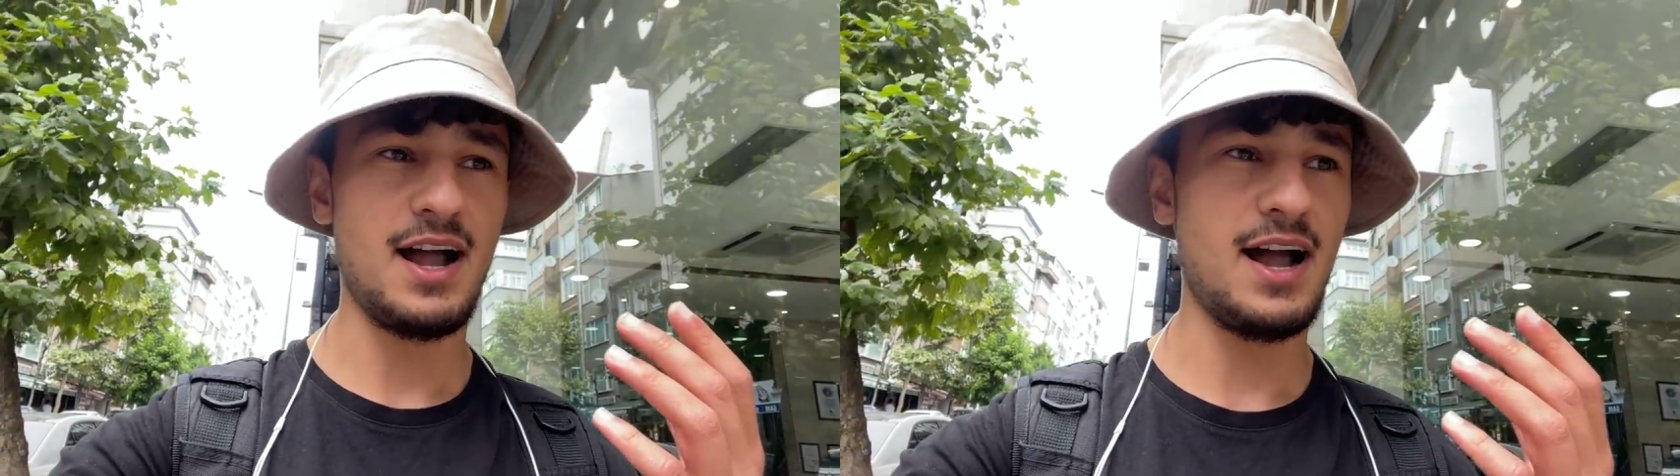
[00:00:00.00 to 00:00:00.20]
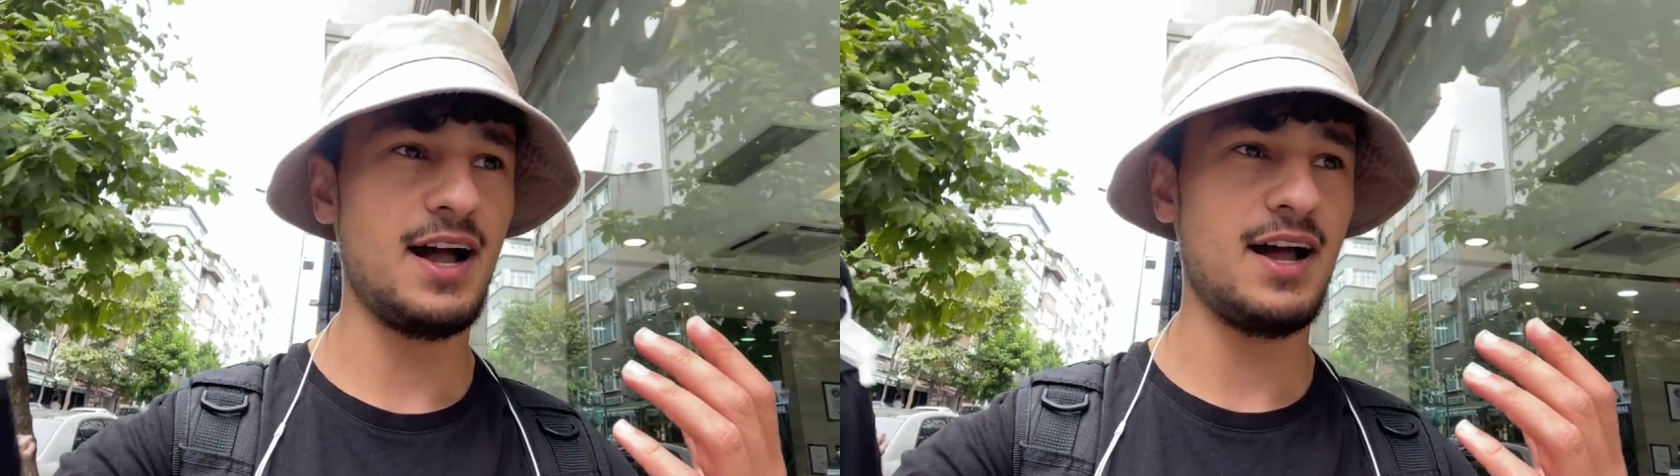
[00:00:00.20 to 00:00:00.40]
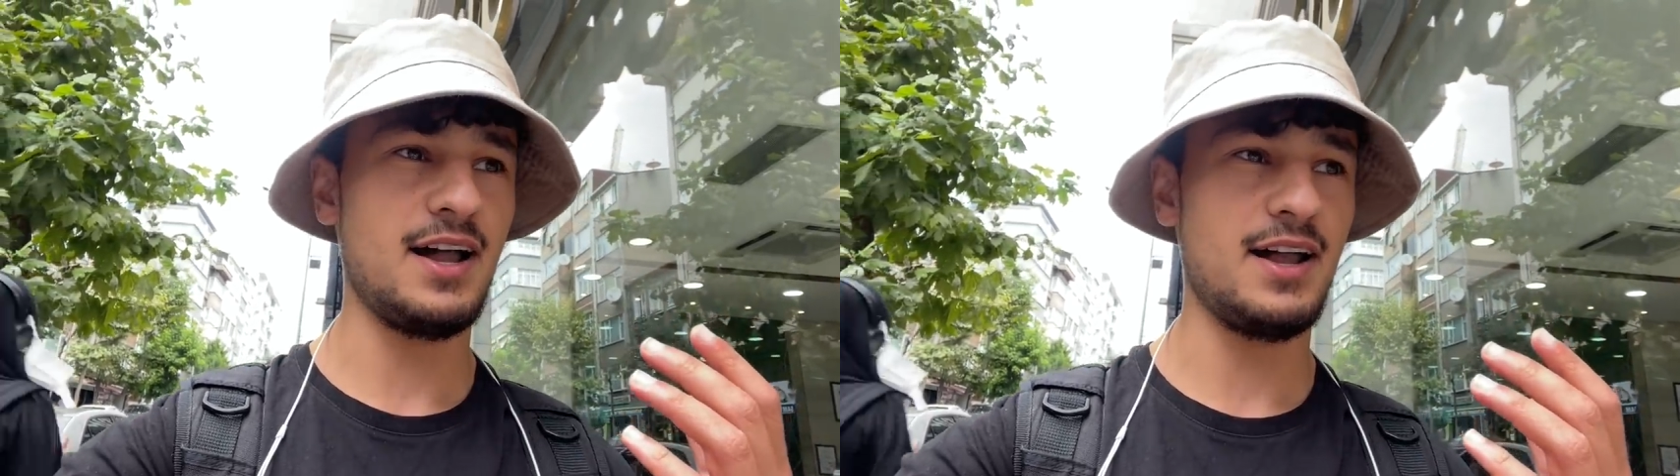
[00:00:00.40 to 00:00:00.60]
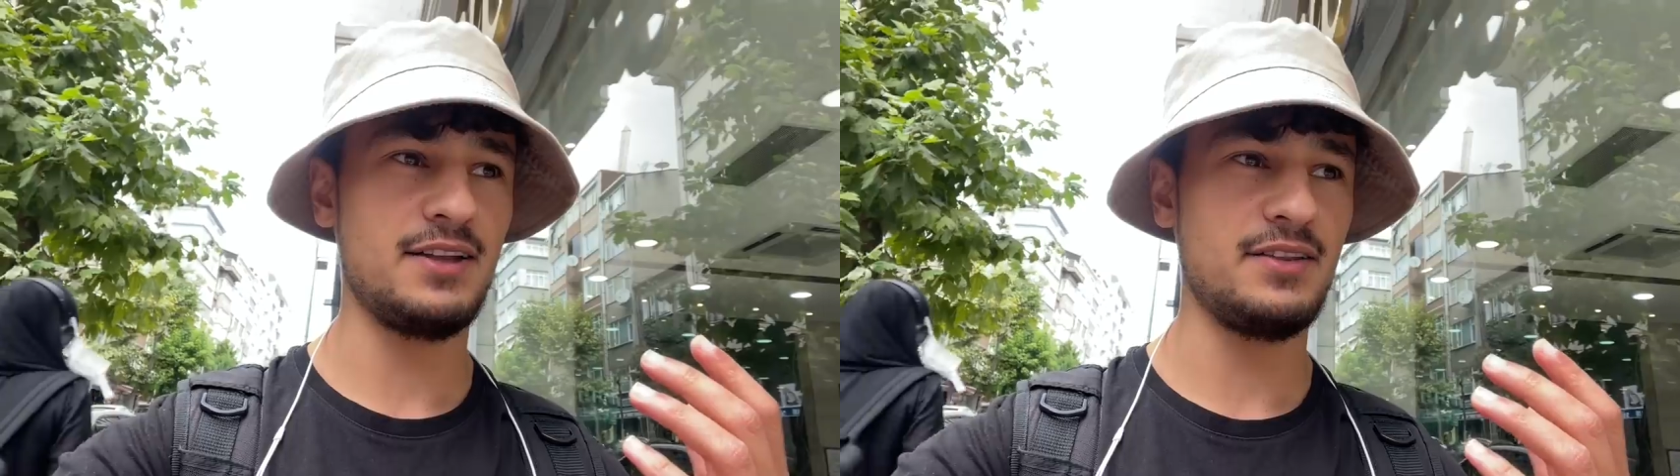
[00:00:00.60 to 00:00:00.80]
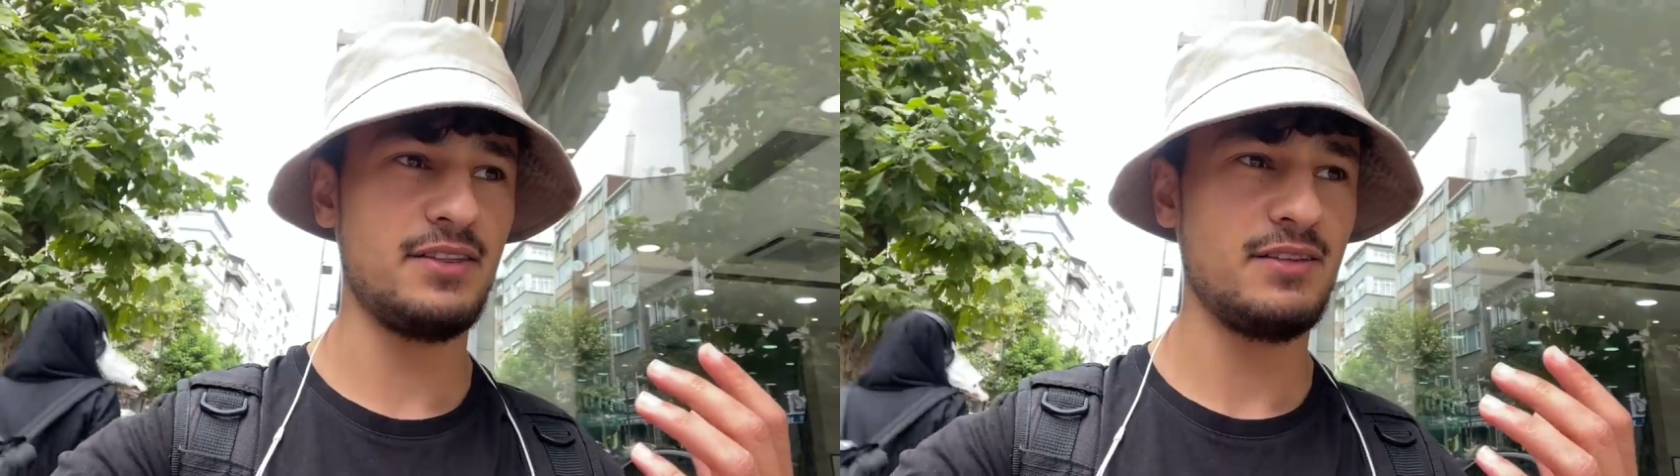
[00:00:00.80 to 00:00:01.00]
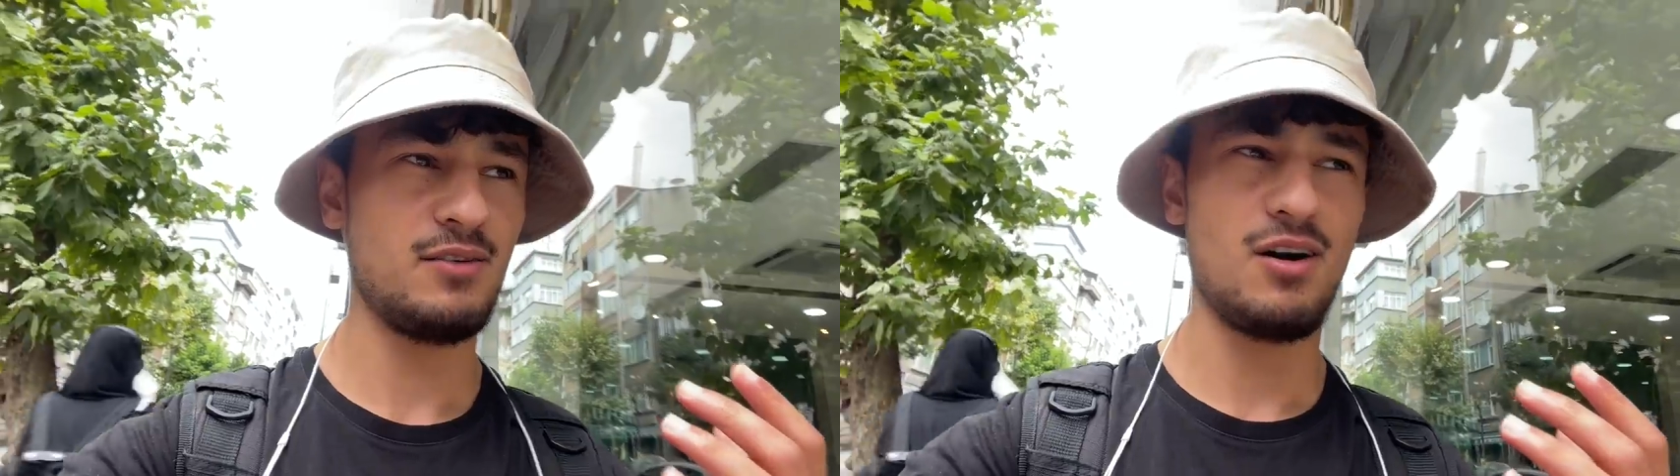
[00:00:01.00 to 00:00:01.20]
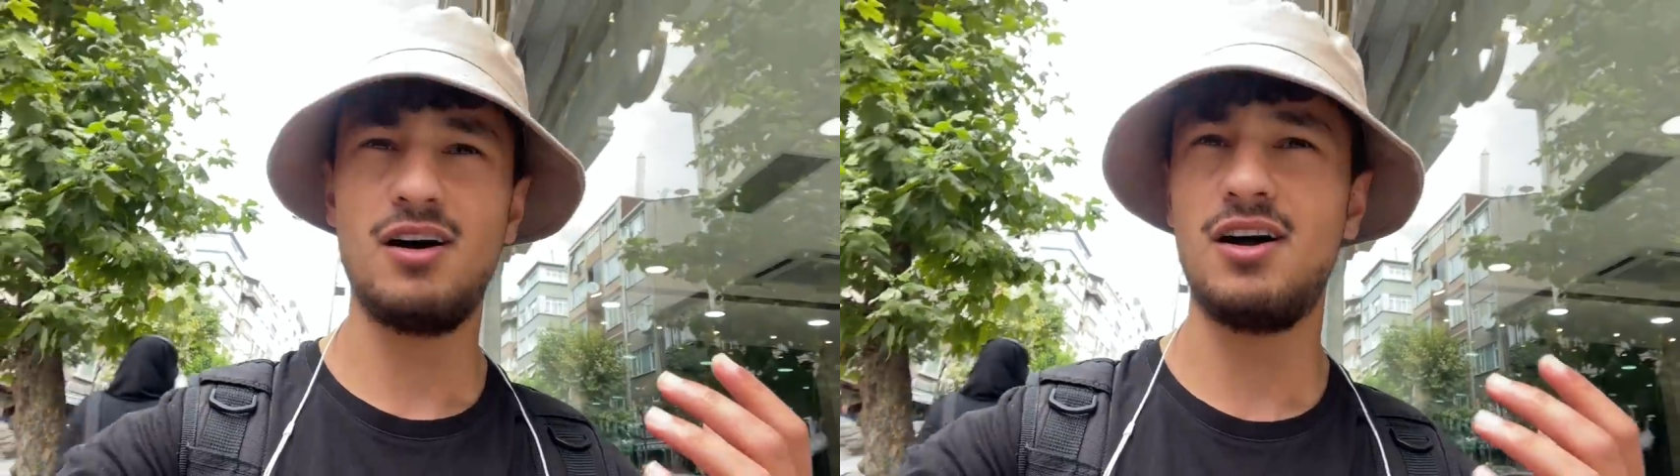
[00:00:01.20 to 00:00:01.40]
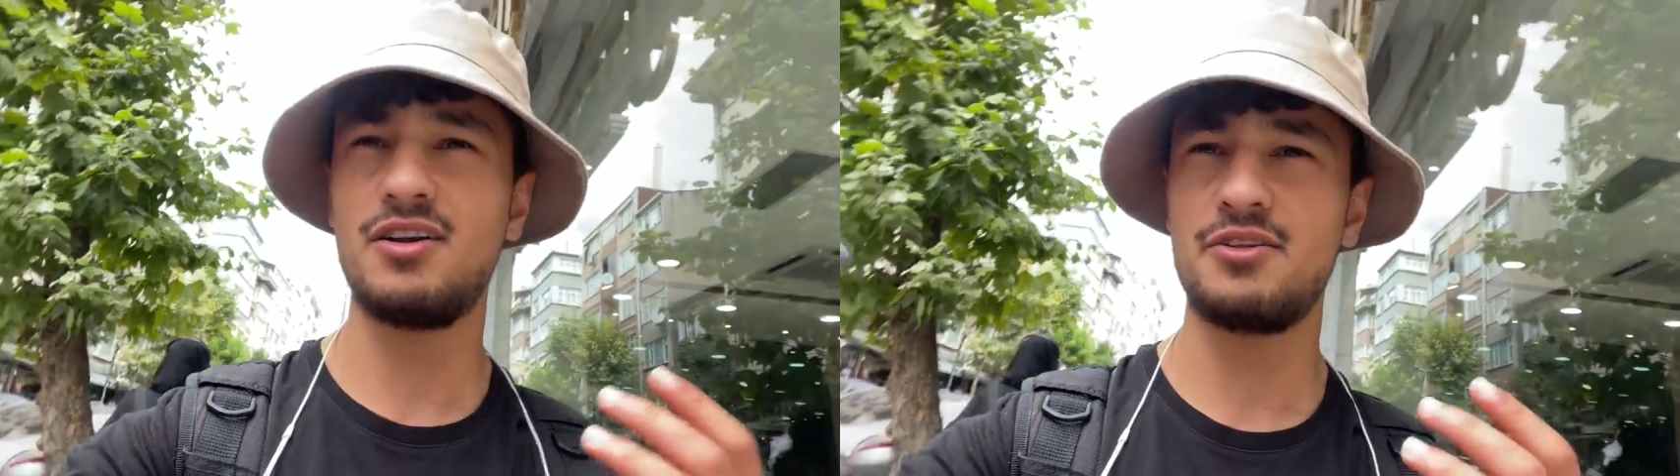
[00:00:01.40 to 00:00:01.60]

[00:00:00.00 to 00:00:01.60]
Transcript: And all of